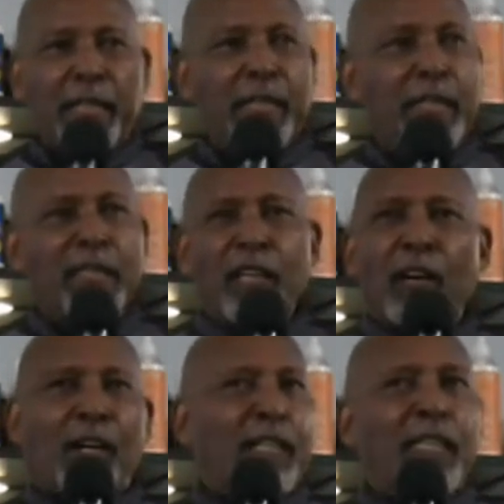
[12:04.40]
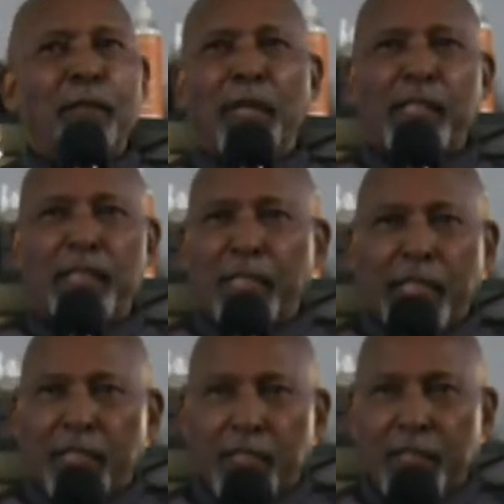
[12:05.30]
isn't arguing about his
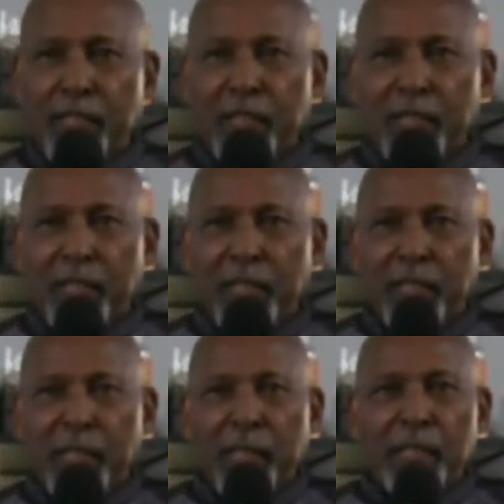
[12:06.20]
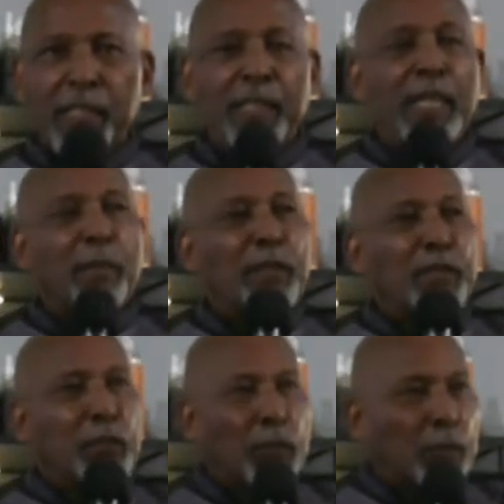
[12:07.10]
identity. He says, I'm a
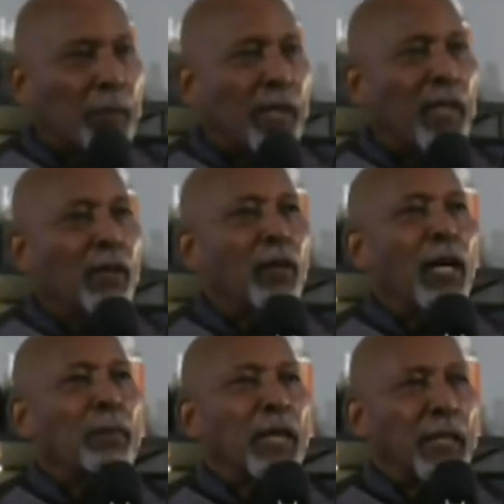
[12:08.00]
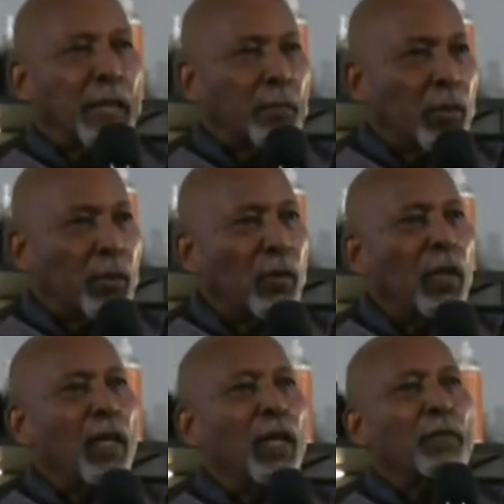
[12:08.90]
Yoruba, or I'm an Igbo,
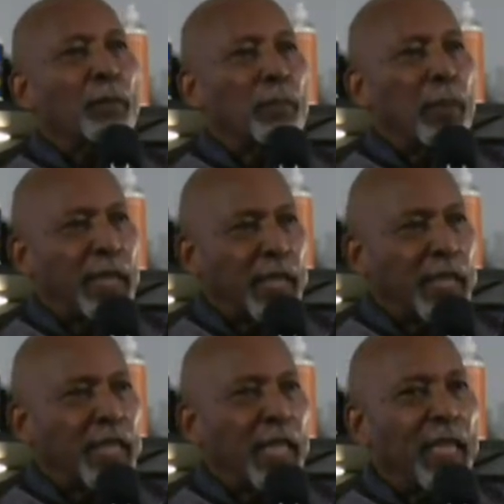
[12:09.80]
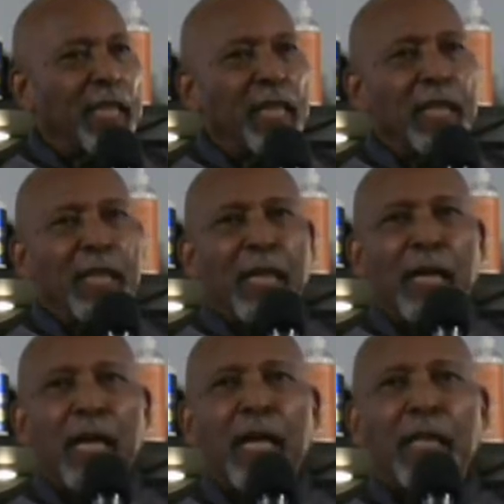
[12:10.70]
or I'm from Benin State,
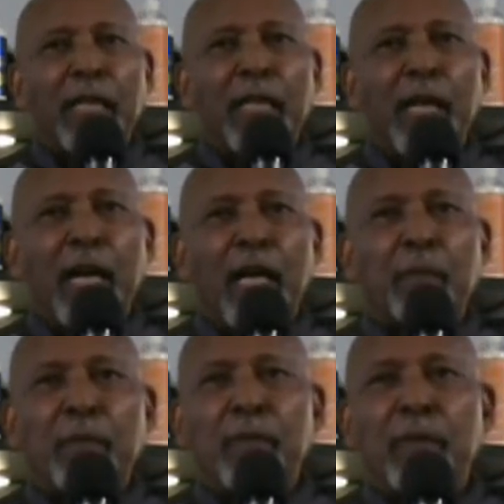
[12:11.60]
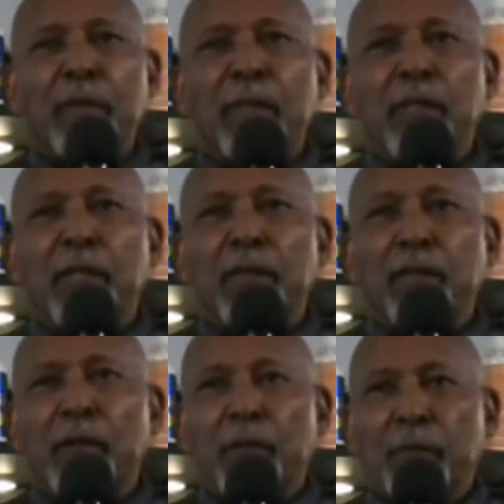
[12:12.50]
and I'm
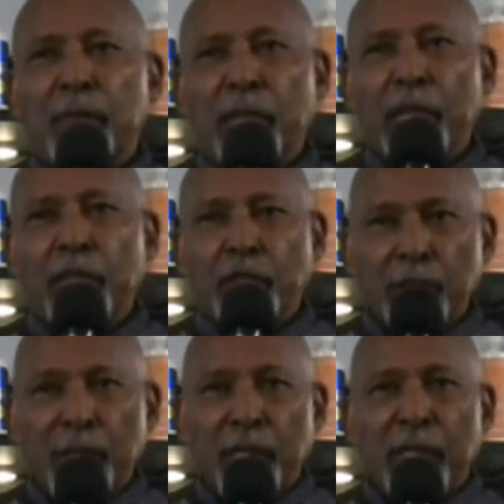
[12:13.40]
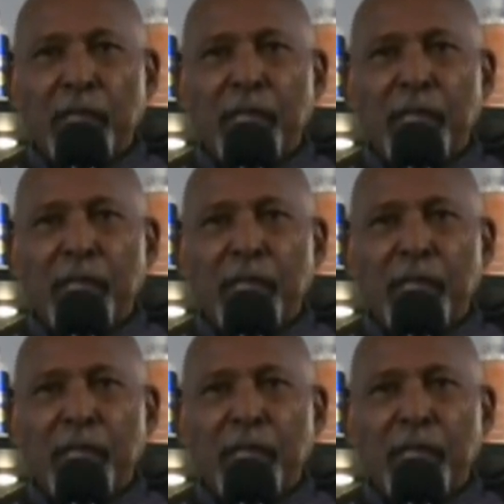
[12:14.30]
from Nigeria